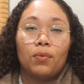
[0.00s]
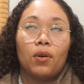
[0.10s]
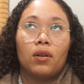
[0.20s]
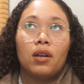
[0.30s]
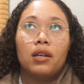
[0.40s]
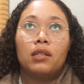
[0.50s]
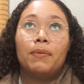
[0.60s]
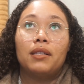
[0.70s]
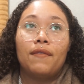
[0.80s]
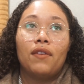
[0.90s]
Well,
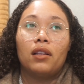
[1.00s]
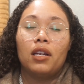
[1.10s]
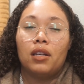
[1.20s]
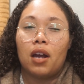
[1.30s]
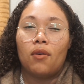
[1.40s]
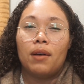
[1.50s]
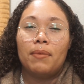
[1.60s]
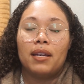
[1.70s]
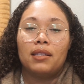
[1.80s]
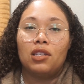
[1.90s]
specifically Noah,
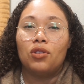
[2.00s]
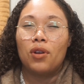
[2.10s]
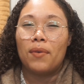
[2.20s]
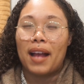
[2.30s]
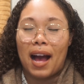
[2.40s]
because he's growing